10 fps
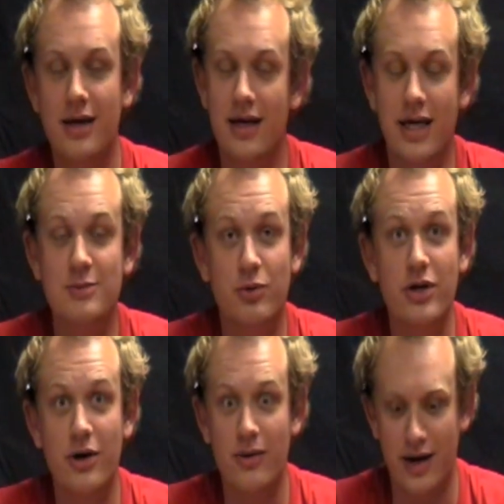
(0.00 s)
He's pretty
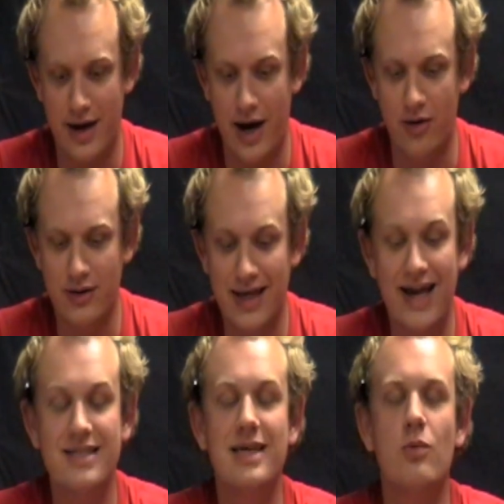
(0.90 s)
good right now. The
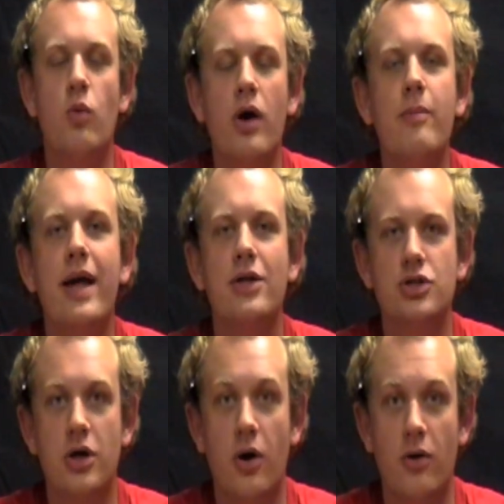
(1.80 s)
guy is a one-man
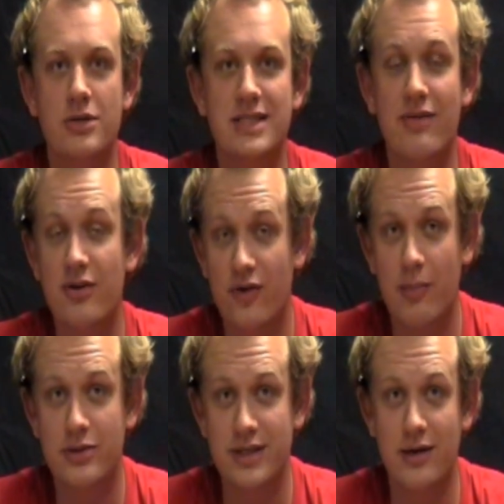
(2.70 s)
show.
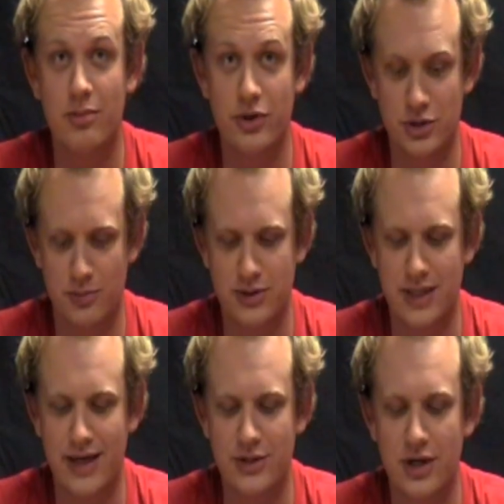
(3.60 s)
75% completion
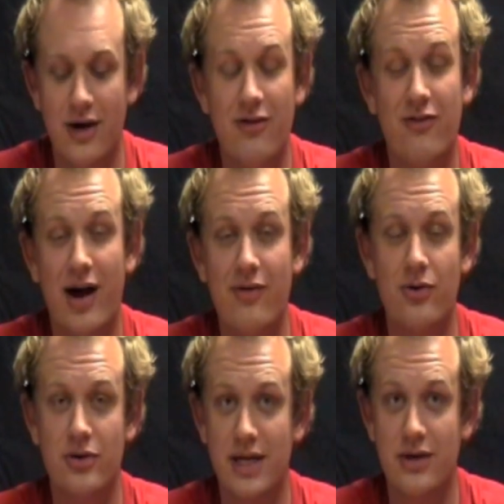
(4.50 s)
percentage,
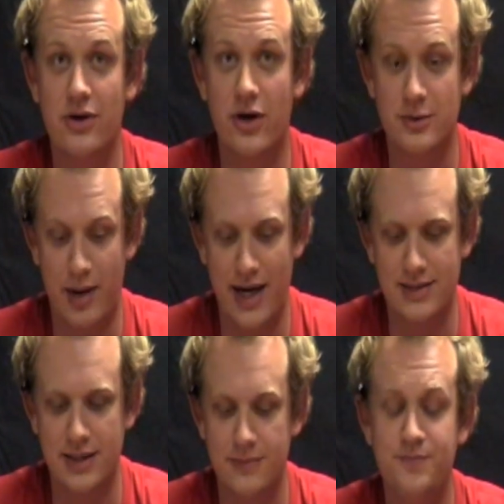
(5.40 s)
510 yards
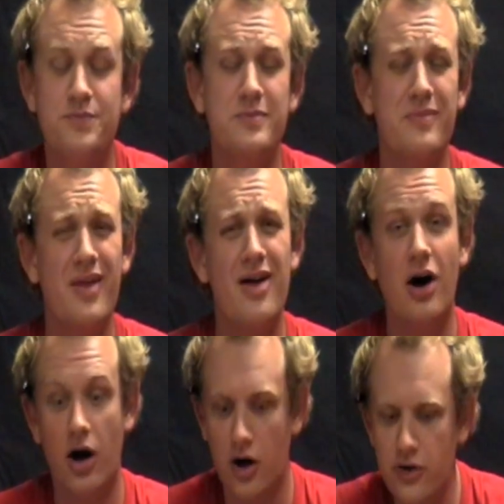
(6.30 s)
passing,
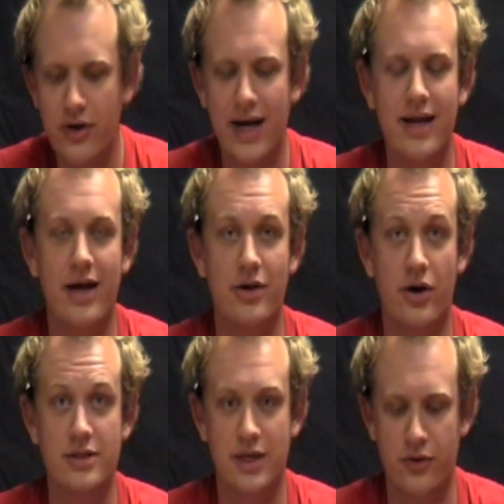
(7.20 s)
188
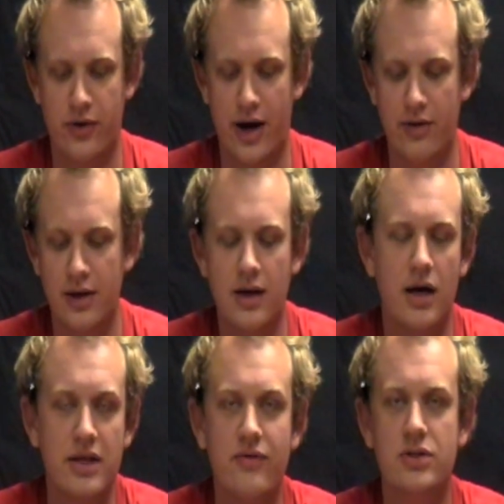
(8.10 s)
yards on the ground,
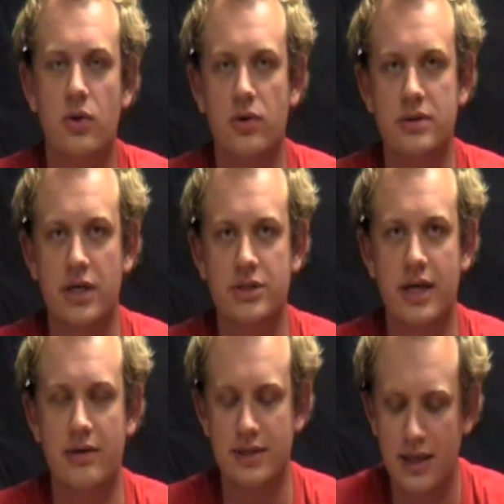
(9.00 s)
11 total
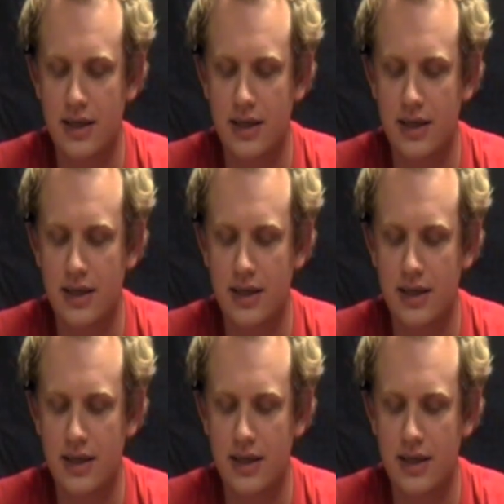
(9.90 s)
touchdowns.